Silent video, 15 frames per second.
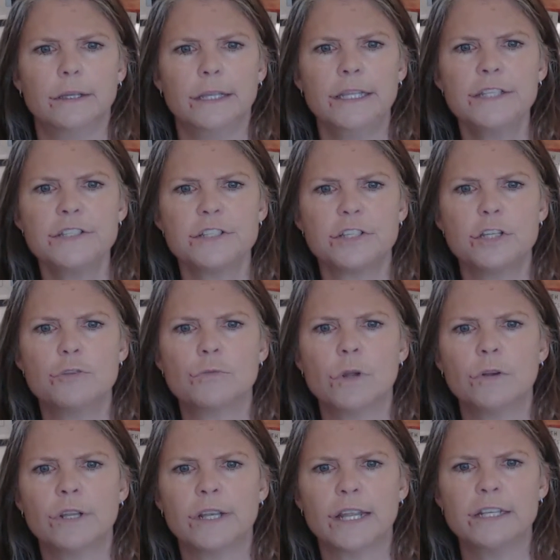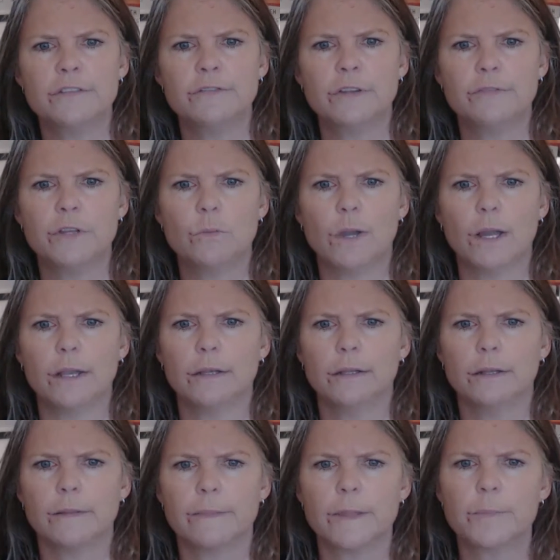Institute wrote in 1951,
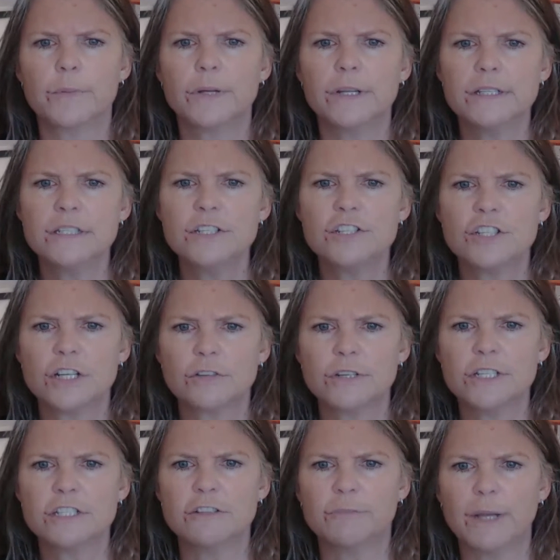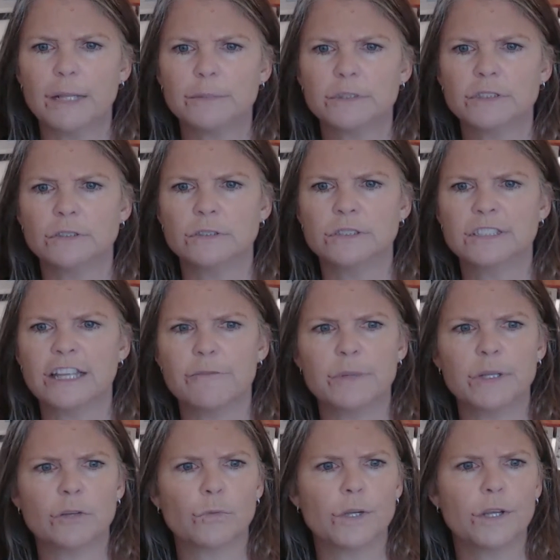the present generation of Bible students have
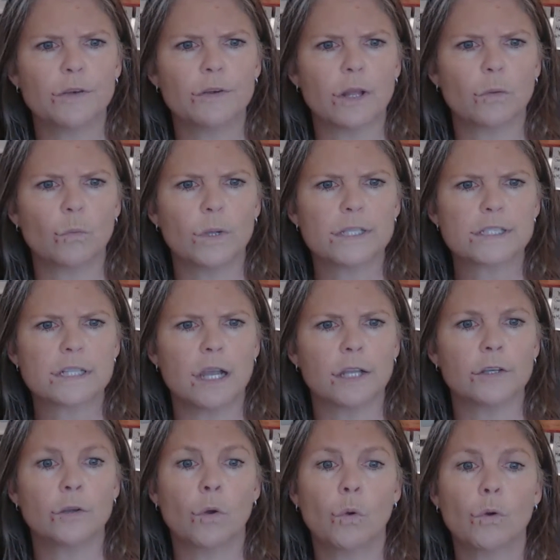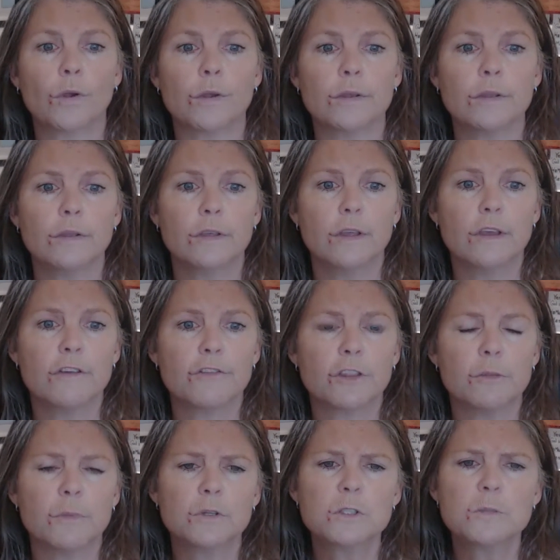been reared on Westcott and Hort. For
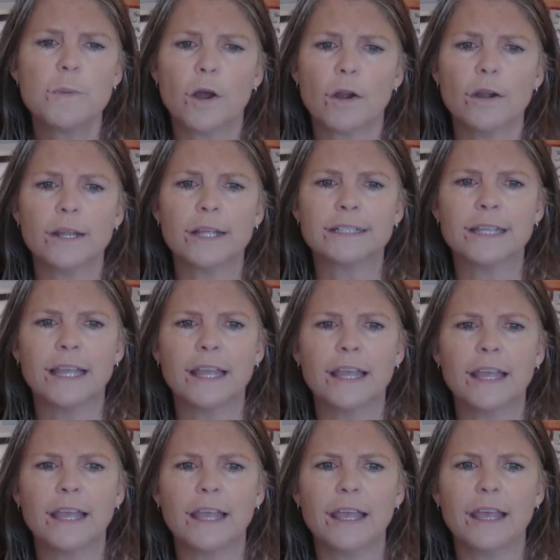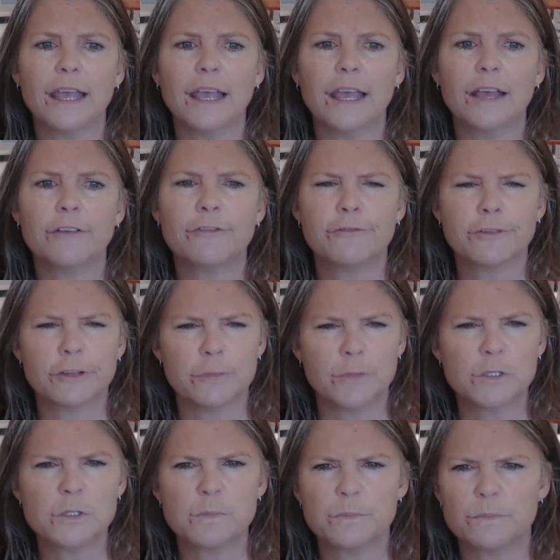the most part, for the
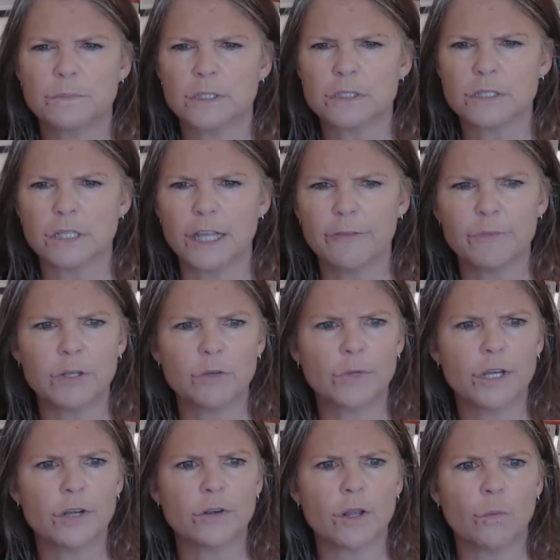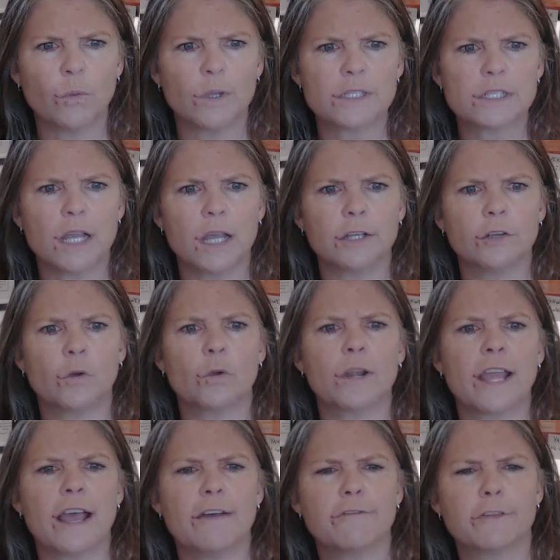most, let's see, have been reared on Westcott and Hort
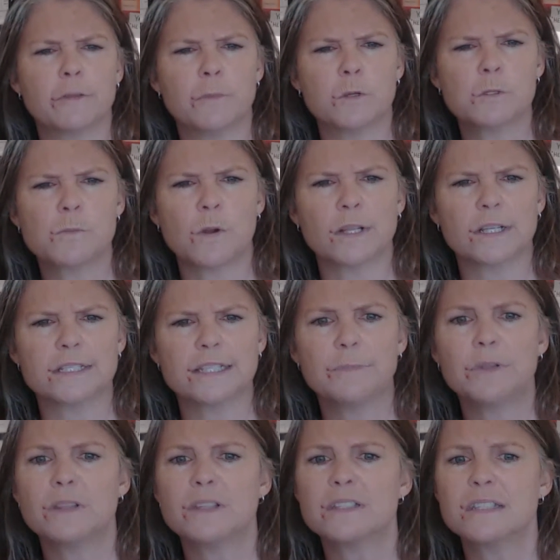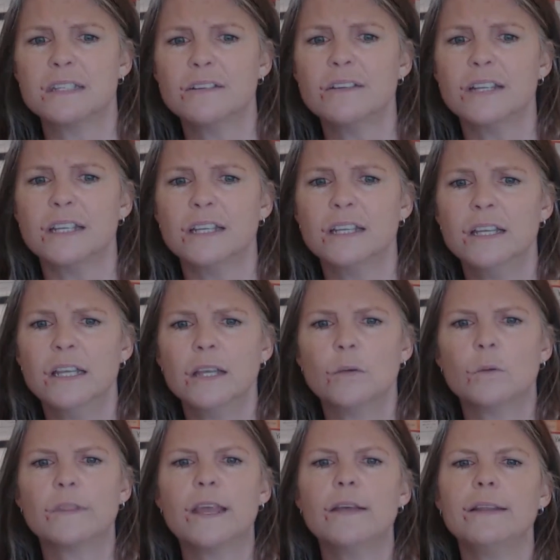have for the most part accepted this theory
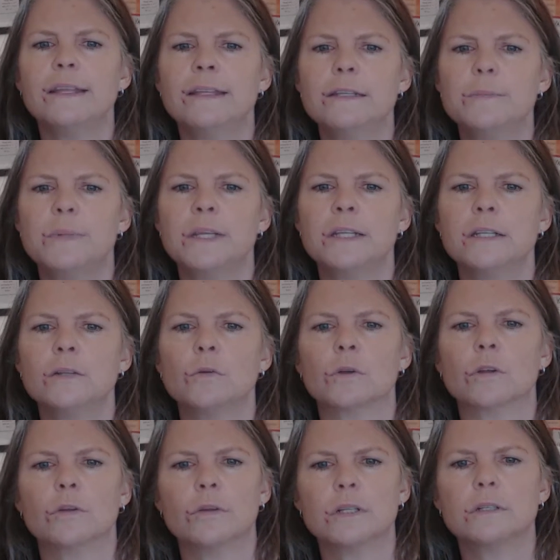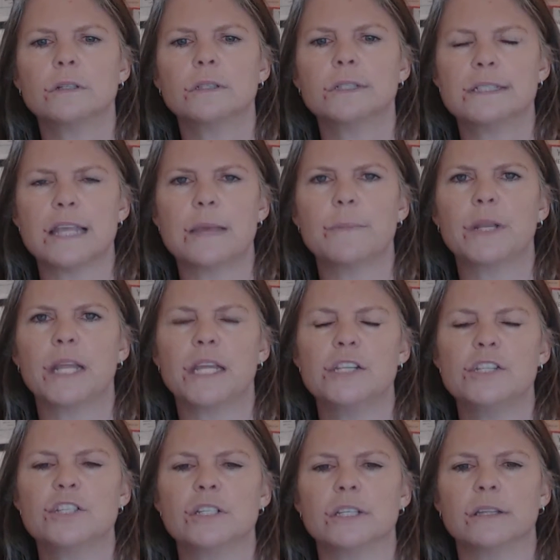without independent or critical
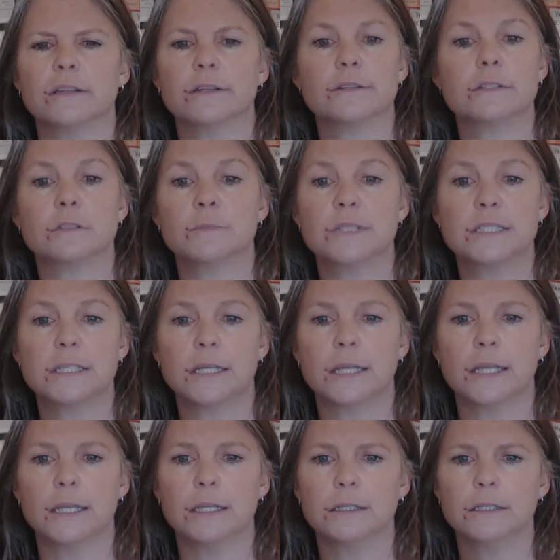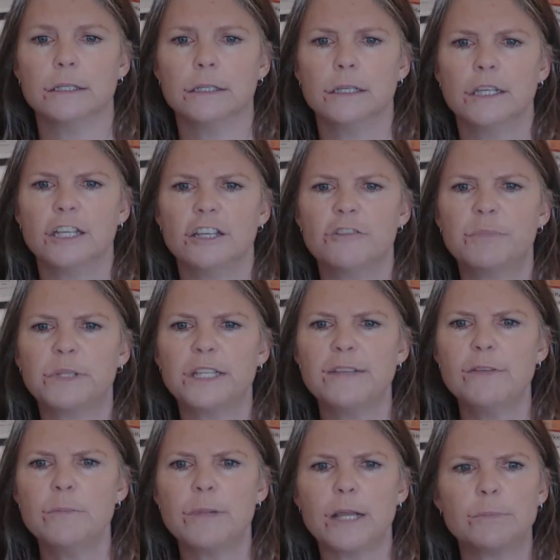examination. There's their mistake. If
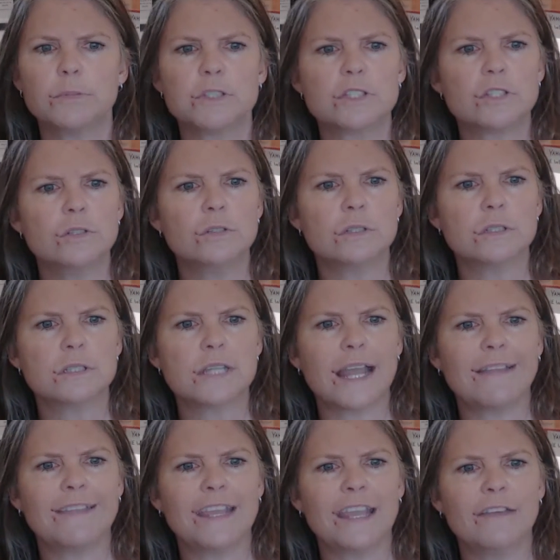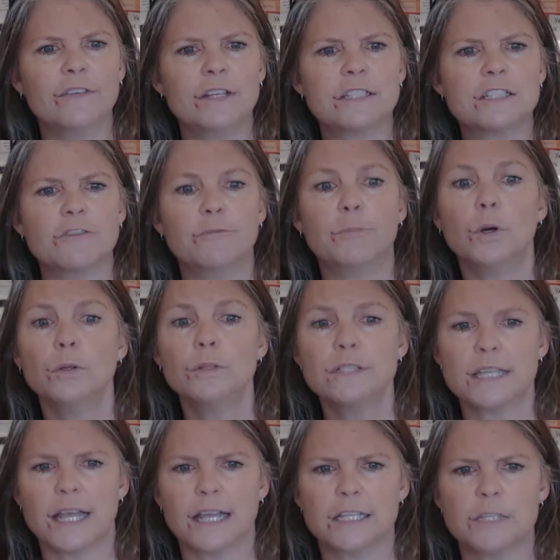believing Bible students had the evidence of both
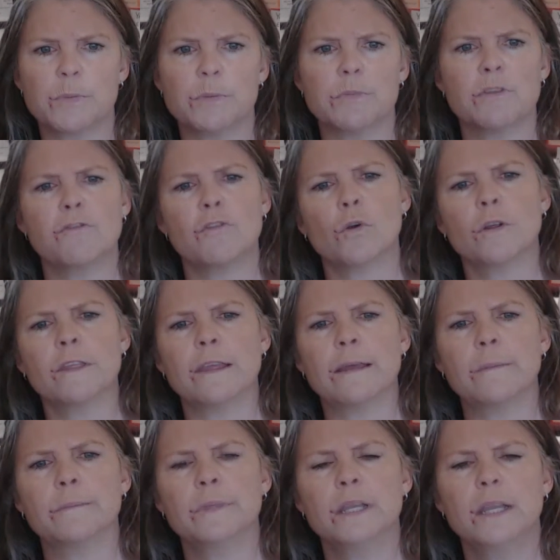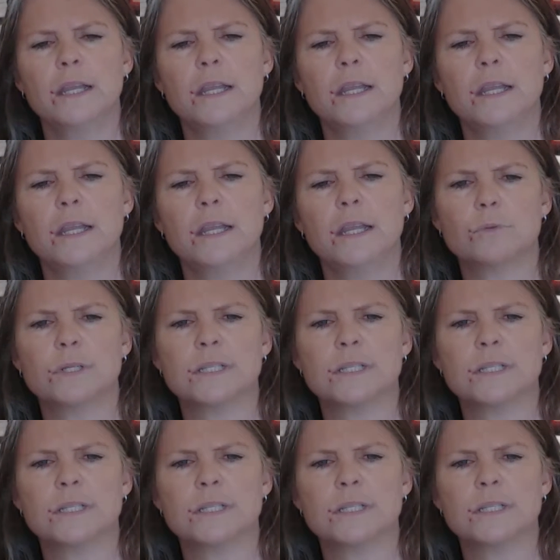sides put before them instead of one
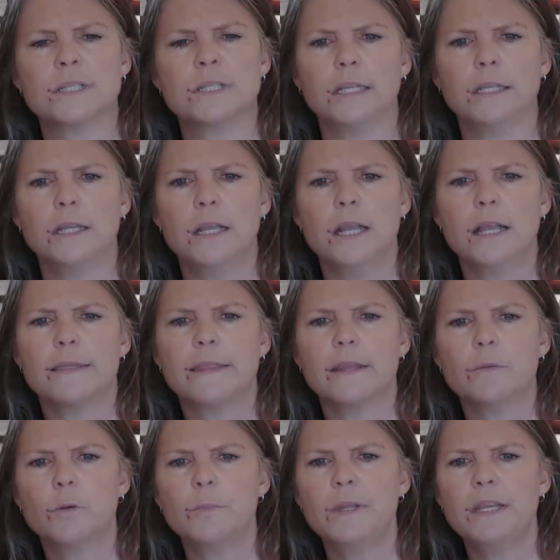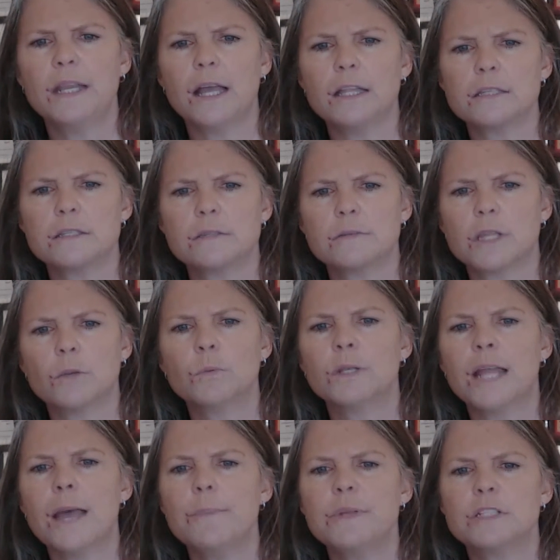side only, there would be not there would
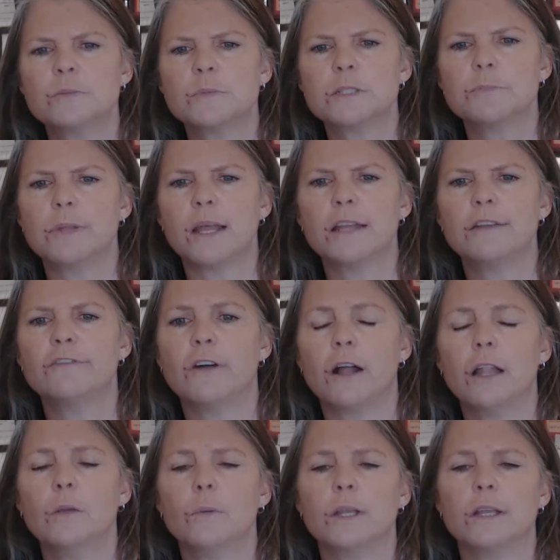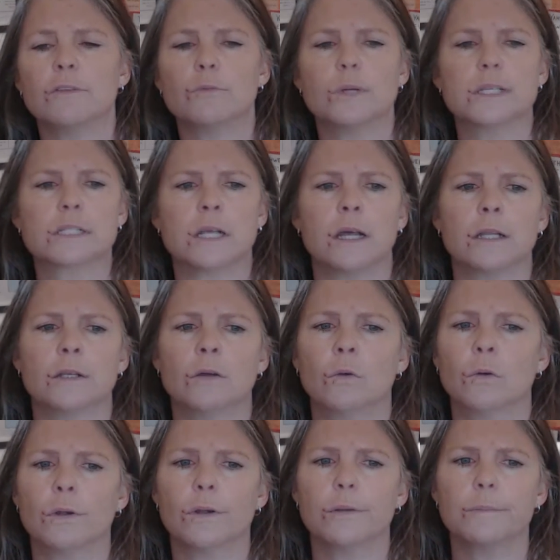not be so much blind following of Westcott and
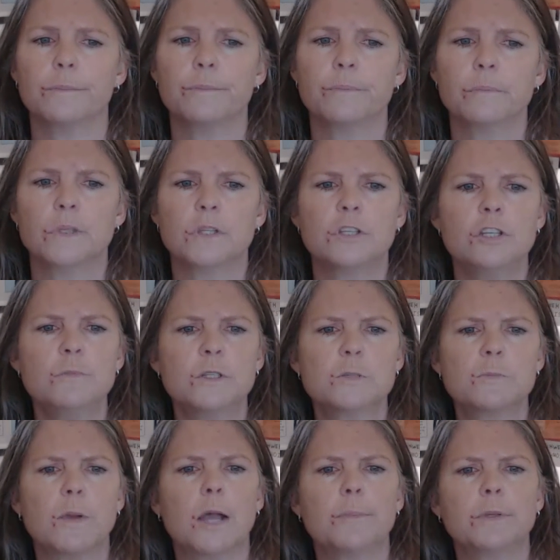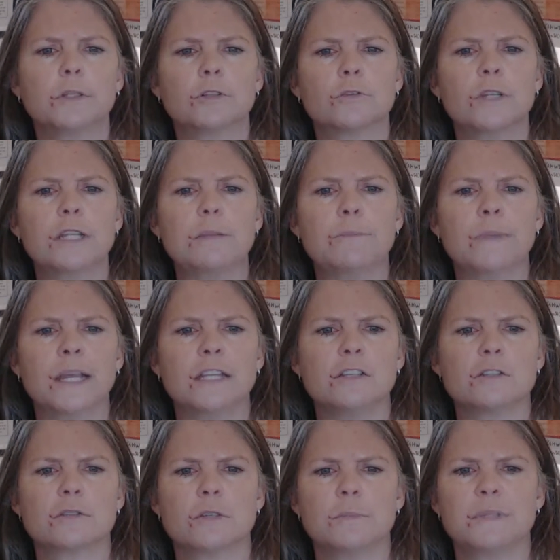Hort. The two most popular Greek
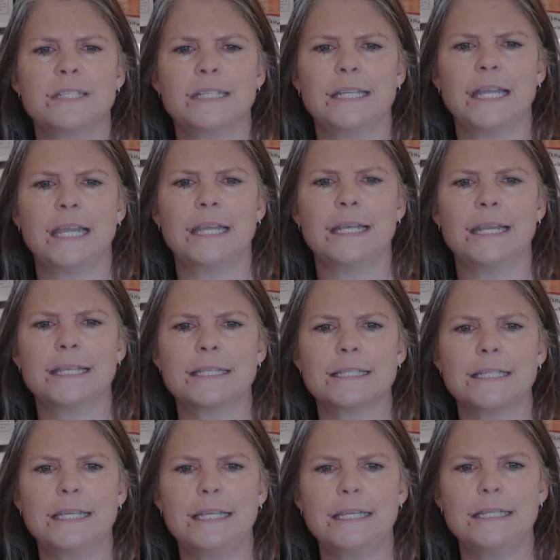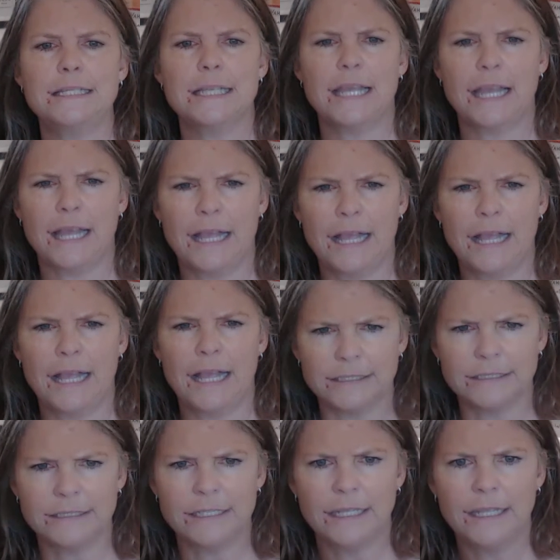manuscripts today, Nestle's
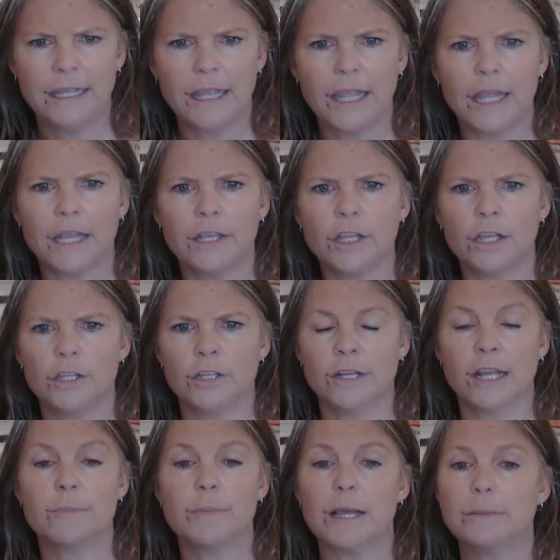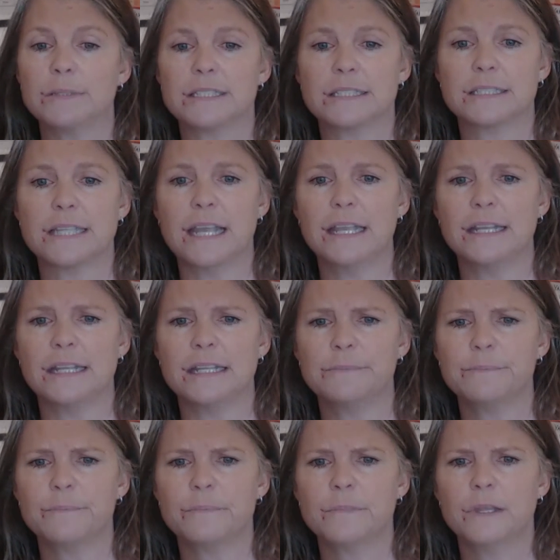Aland and United Bible Society,
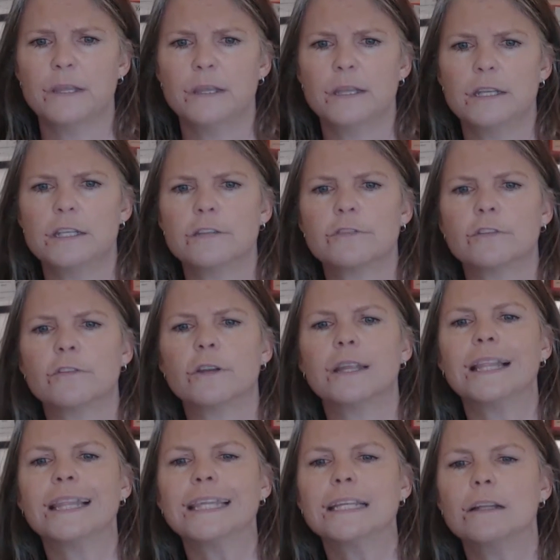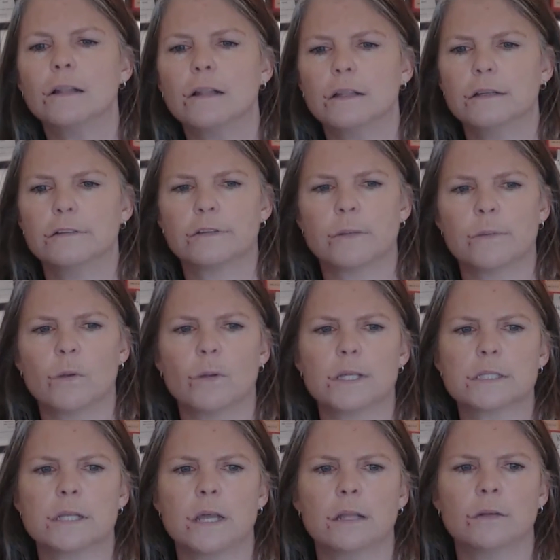differ very little from the
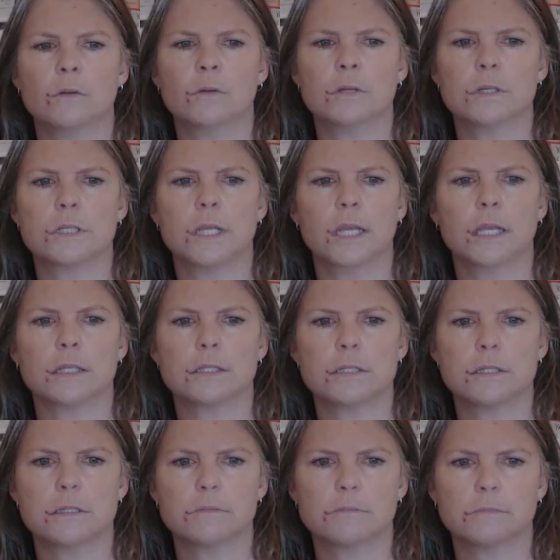Westcott and Hort text.